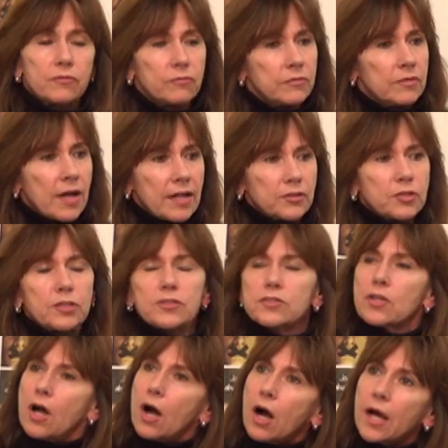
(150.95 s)
not just
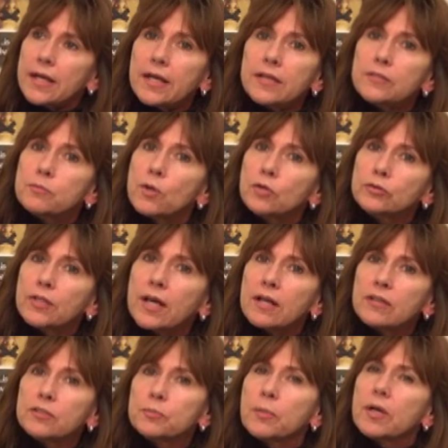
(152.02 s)
the high-end
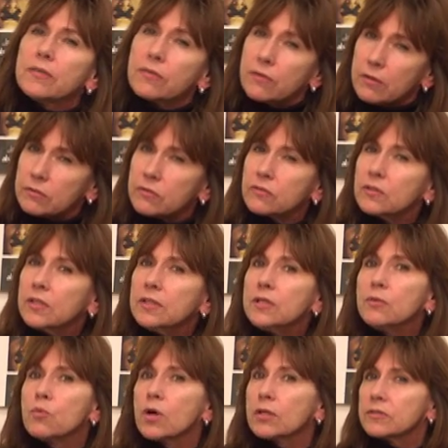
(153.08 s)
motels, but the
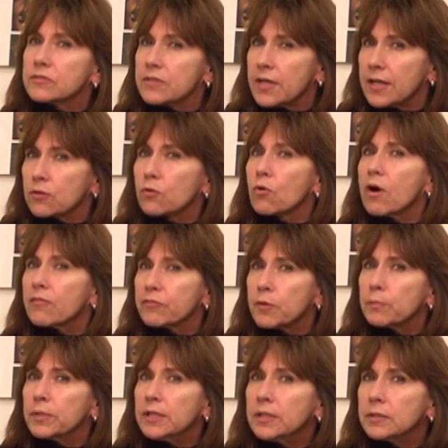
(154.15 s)
seedy ones that are off the
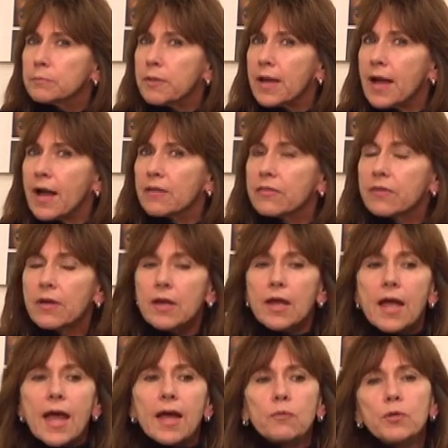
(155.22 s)
beaten path.
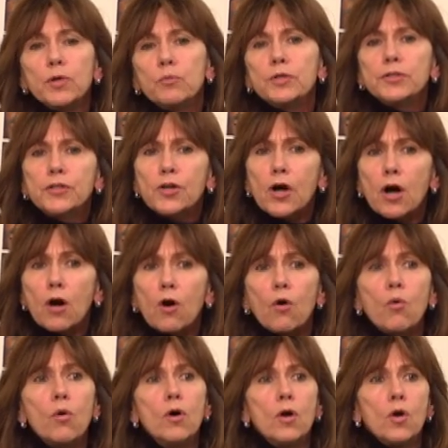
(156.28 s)
And we would
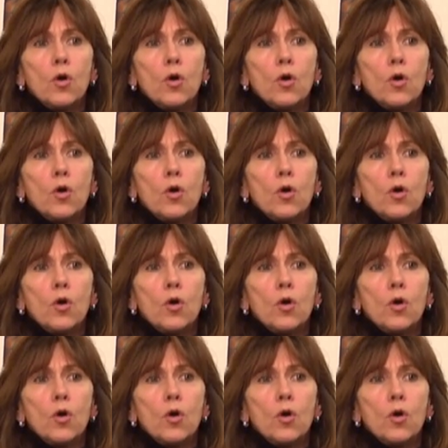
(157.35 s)
go